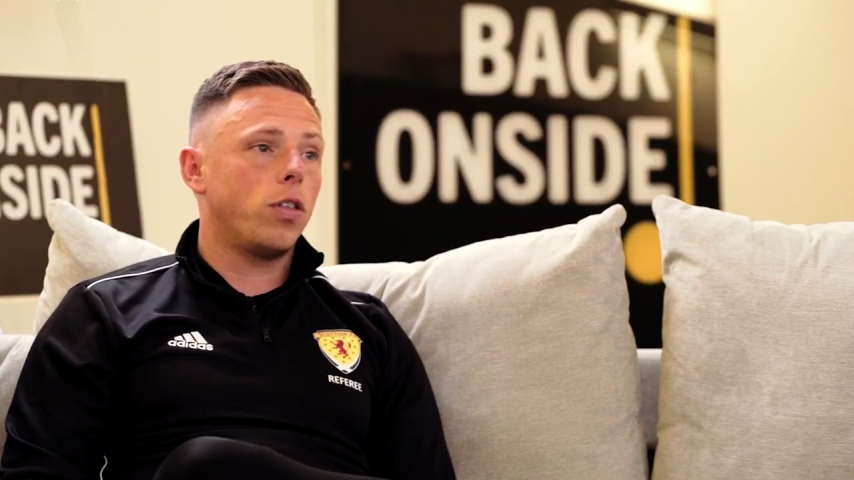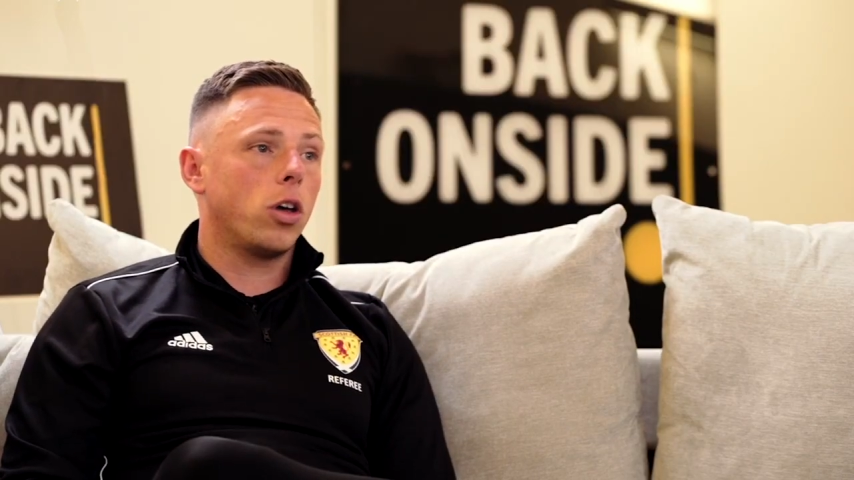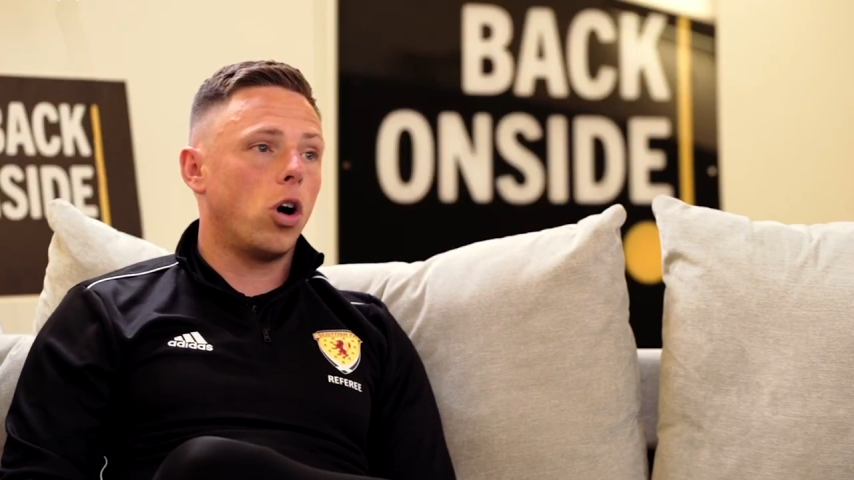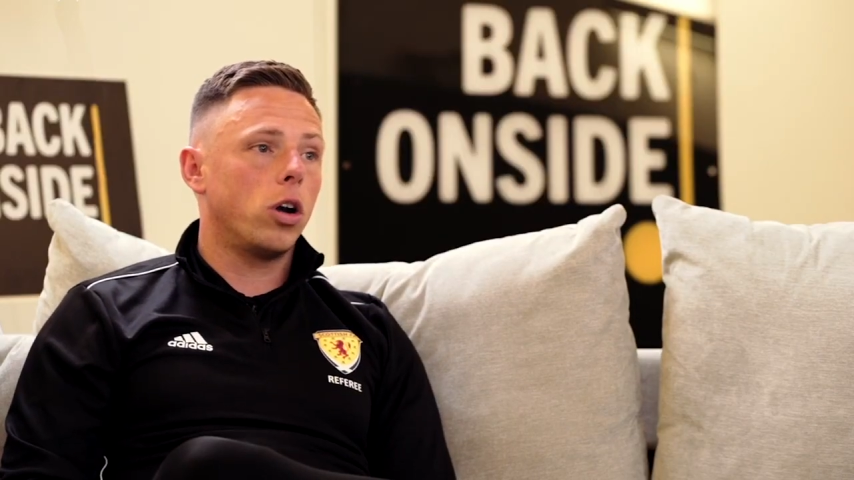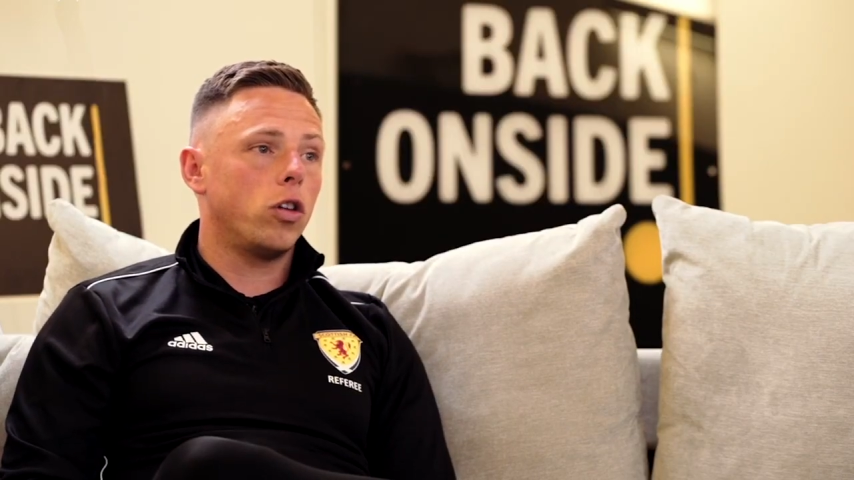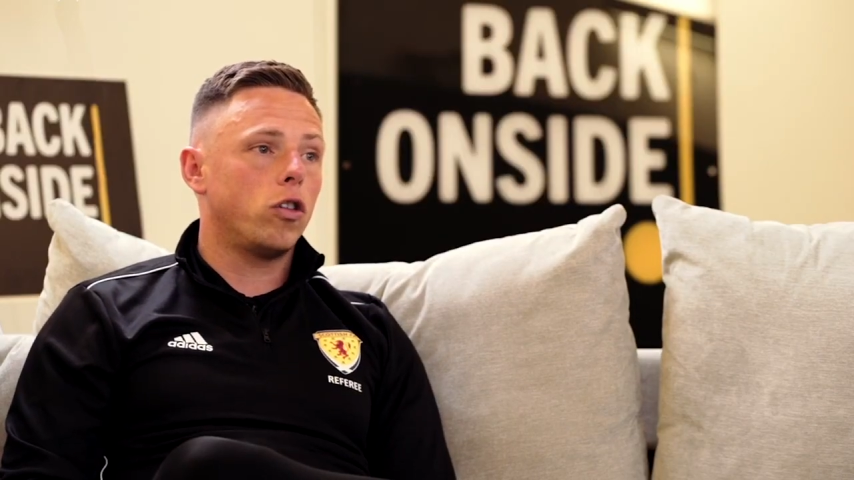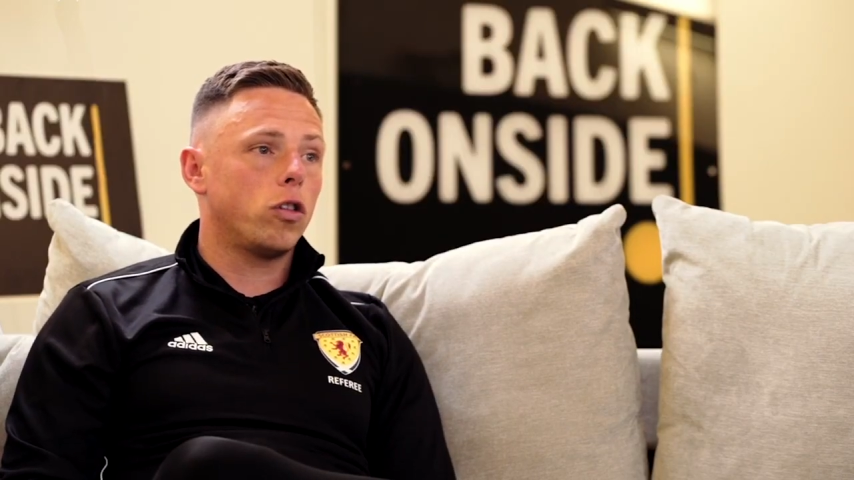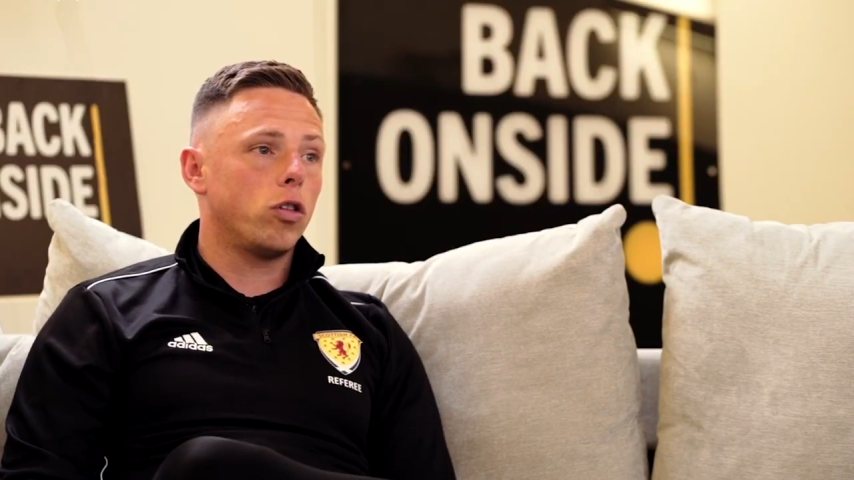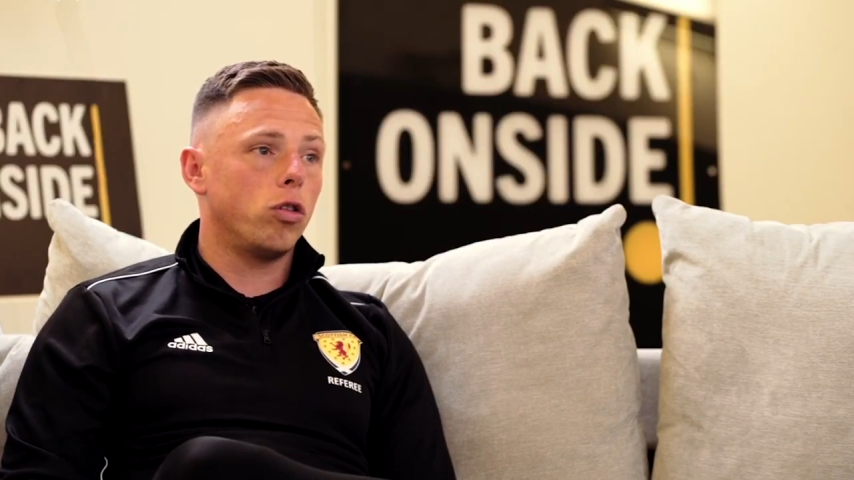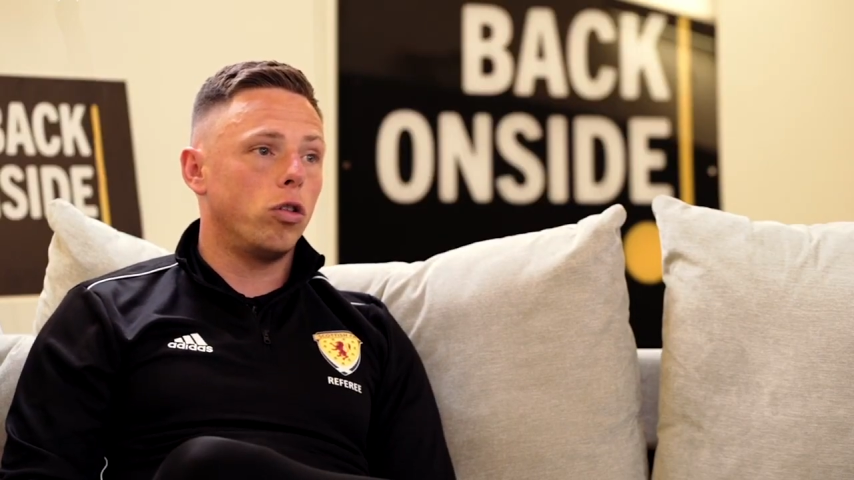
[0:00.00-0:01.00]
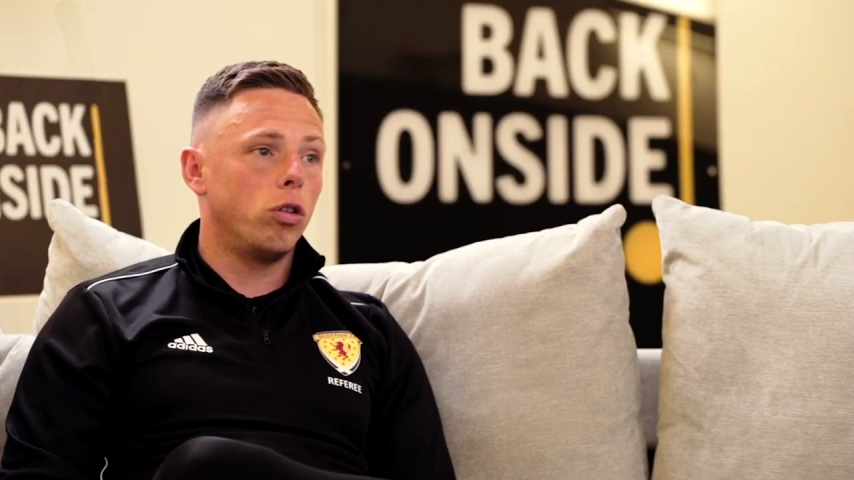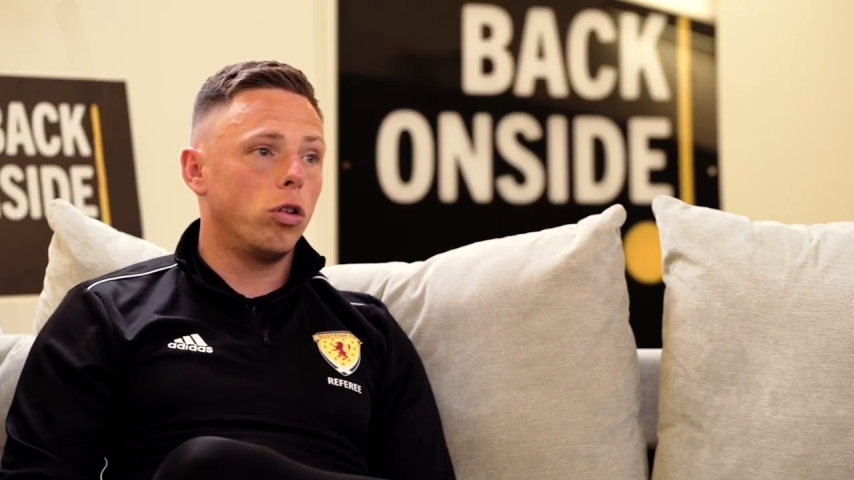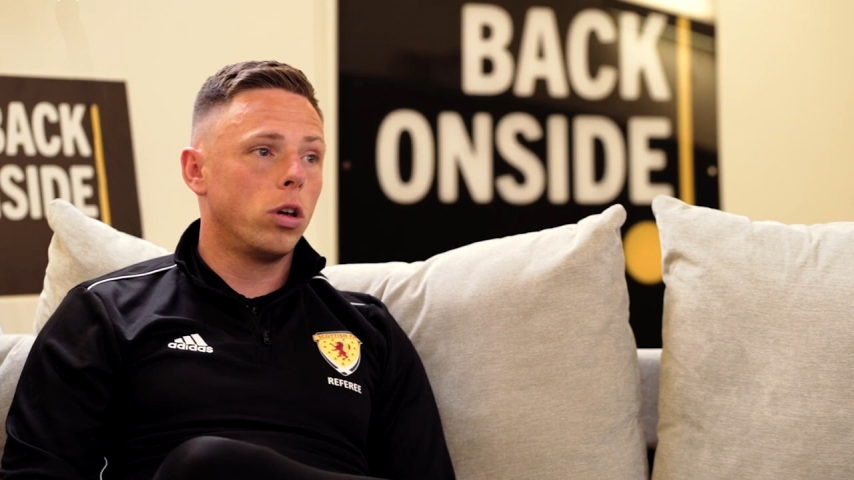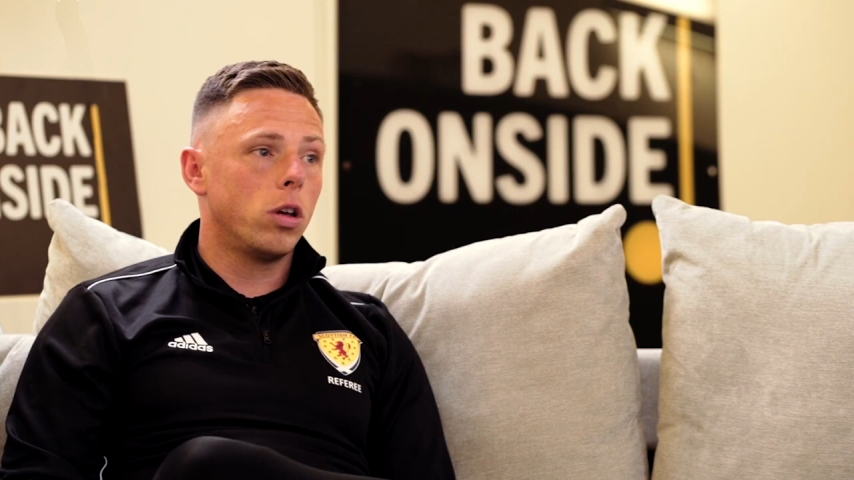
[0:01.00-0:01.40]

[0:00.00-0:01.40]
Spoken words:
the courage to